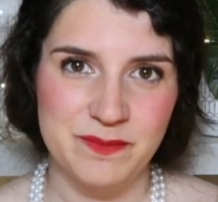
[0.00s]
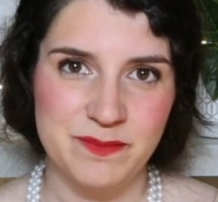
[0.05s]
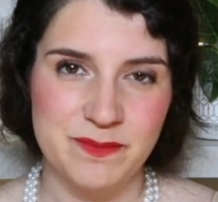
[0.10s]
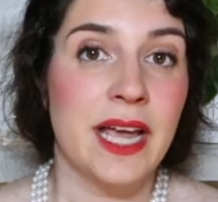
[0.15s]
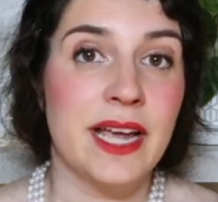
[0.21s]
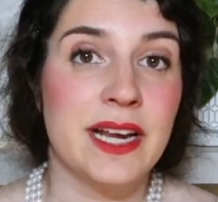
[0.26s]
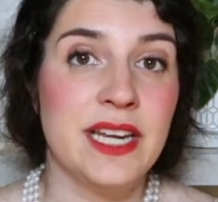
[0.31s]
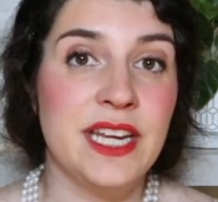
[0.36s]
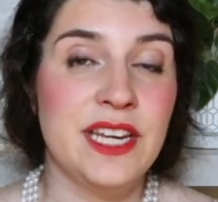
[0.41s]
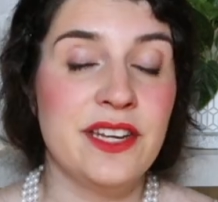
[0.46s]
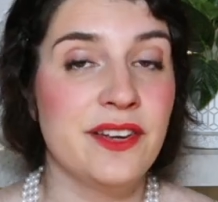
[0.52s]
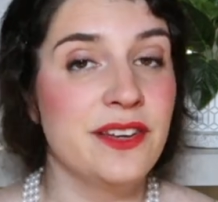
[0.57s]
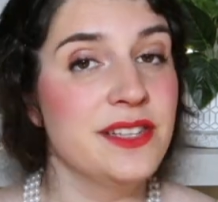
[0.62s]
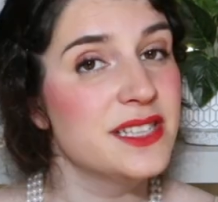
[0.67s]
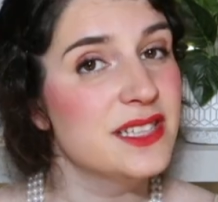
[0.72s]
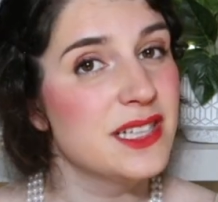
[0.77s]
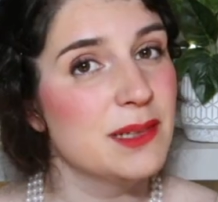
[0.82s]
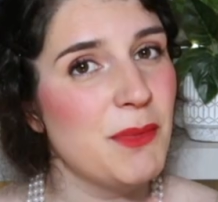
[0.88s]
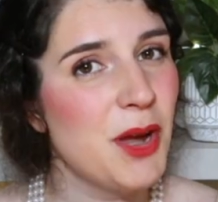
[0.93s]

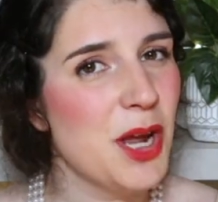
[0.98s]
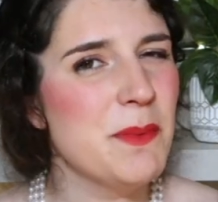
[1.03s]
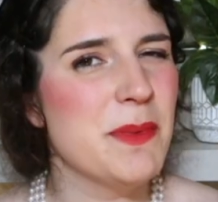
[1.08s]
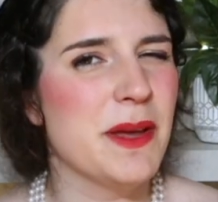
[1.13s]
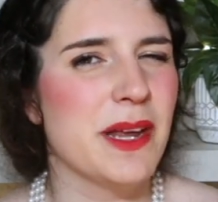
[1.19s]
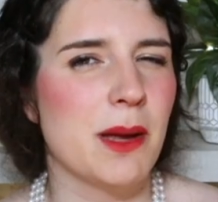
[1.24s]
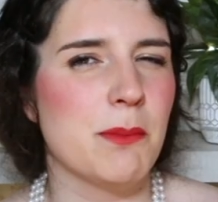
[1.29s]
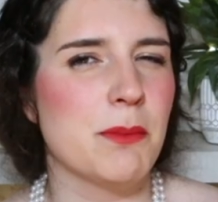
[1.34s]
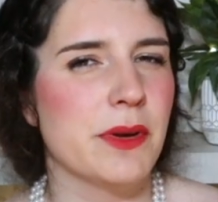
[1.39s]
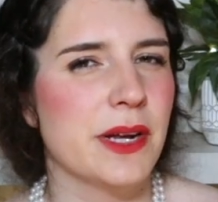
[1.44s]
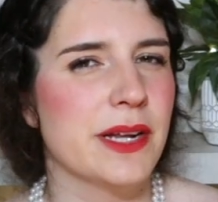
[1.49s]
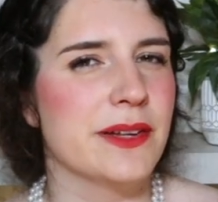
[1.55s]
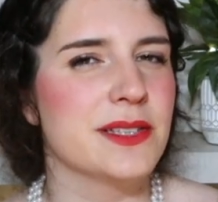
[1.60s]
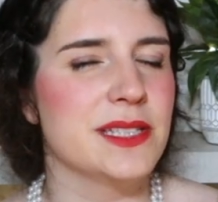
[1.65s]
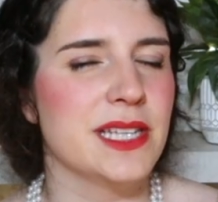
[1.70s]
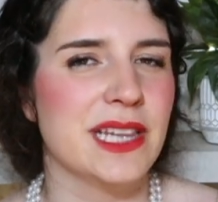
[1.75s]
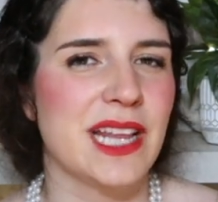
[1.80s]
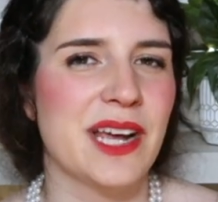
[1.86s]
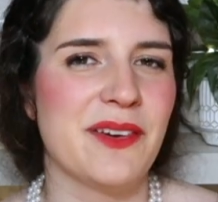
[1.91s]
Quaglinos, and I'm hoping I'm
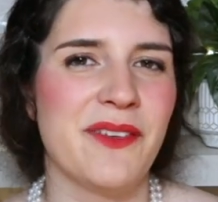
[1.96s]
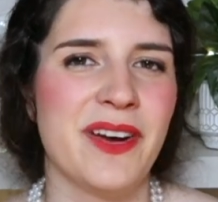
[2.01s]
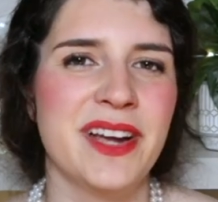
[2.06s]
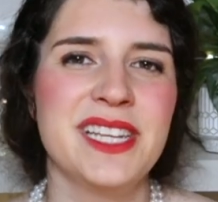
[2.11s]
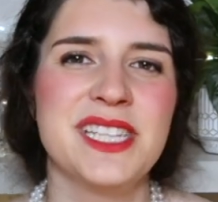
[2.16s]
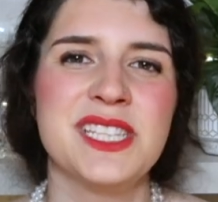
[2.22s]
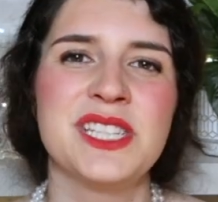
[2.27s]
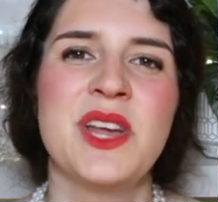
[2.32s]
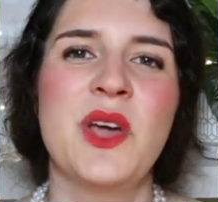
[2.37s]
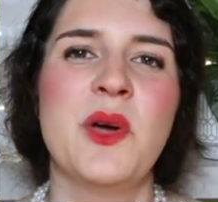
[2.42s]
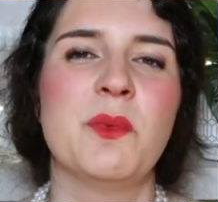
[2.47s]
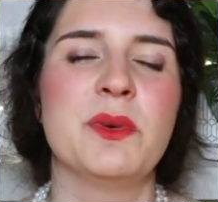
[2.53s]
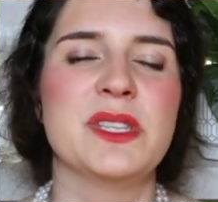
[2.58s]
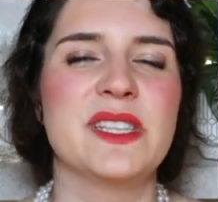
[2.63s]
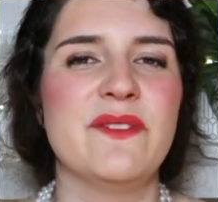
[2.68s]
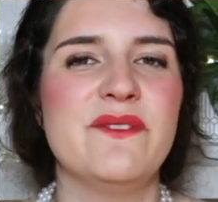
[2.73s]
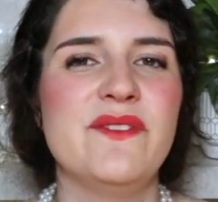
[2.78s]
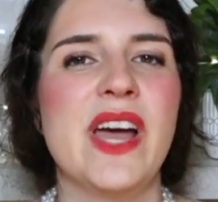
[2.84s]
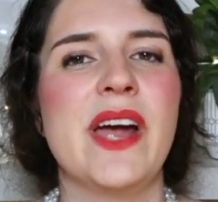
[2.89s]
pronouncing that right,
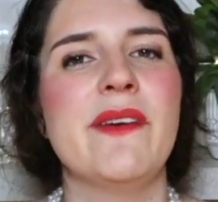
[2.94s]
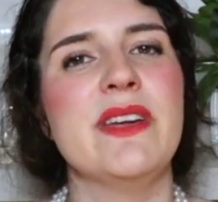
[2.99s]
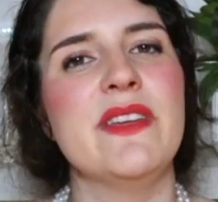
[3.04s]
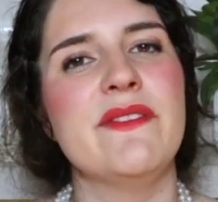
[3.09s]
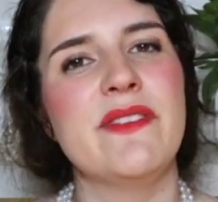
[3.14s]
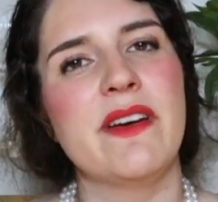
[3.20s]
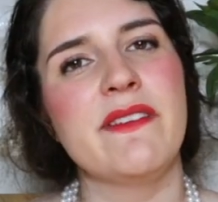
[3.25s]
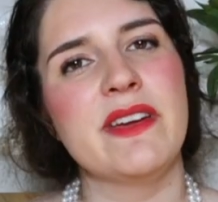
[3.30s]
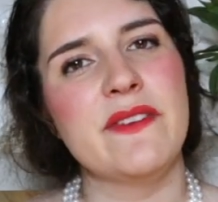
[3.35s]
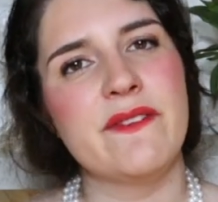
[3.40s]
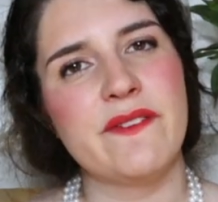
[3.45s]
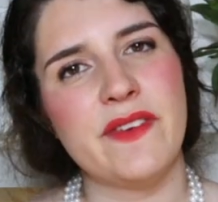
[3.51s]
was a very, very